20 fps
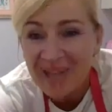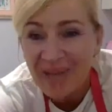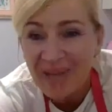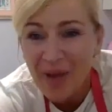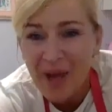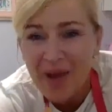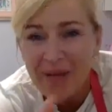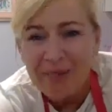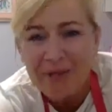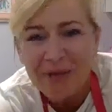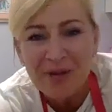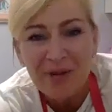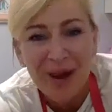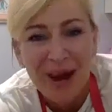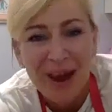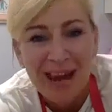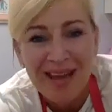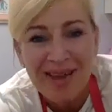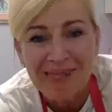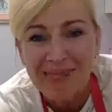and Bobby
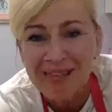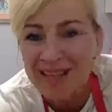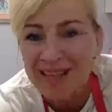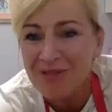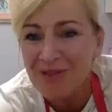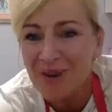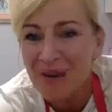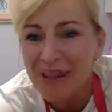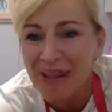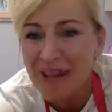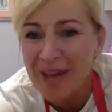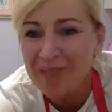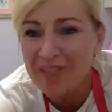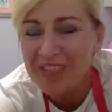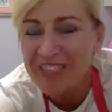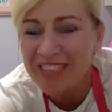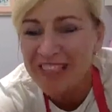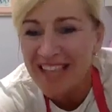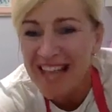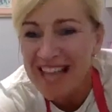Graham in Rockhampton
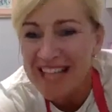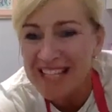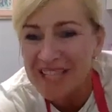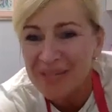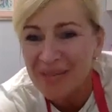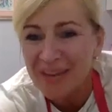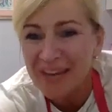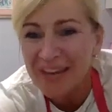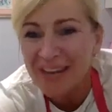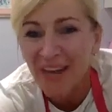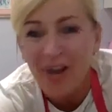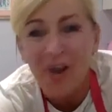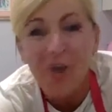last week.